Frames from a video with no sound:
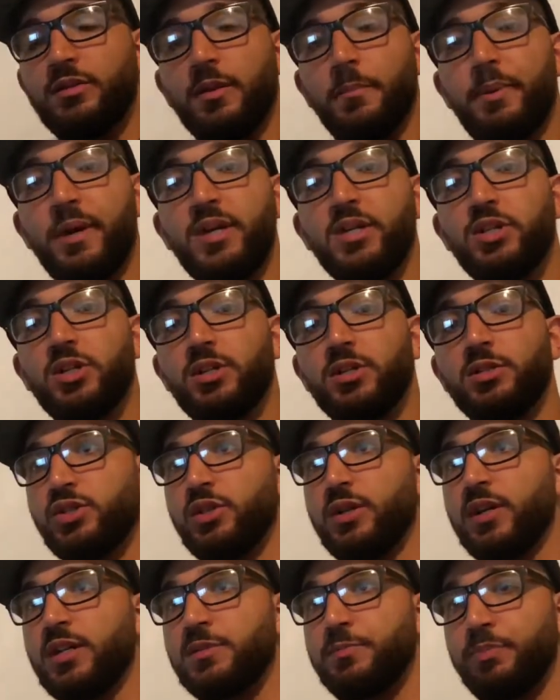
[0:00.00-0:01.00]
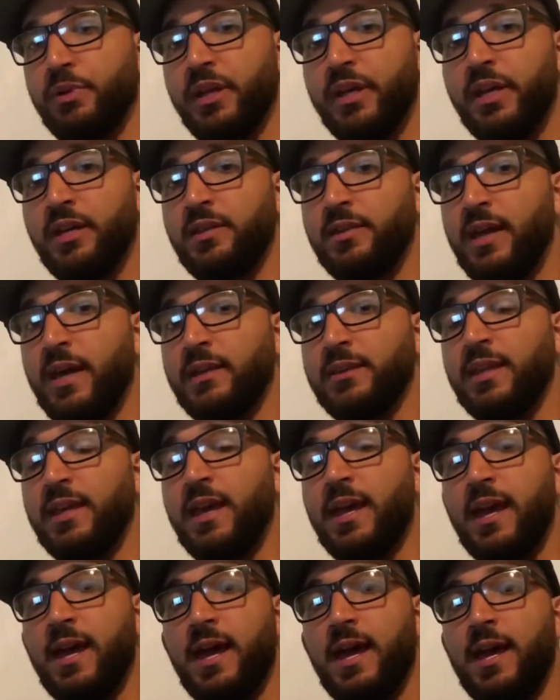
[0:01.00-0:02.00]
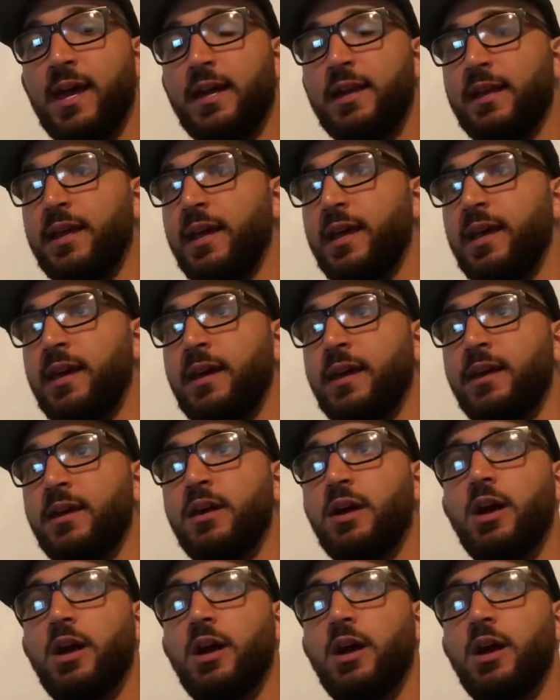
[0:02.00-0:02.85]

patient should explain that they had a